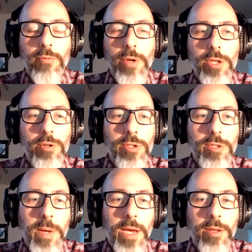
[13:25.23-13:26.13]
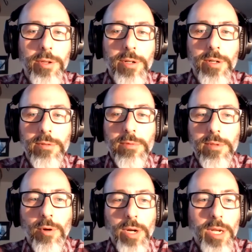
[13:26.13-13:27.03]
reused by other
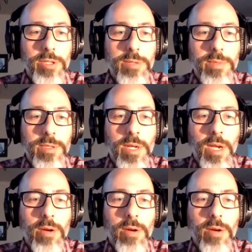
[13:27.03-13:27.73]
organisms,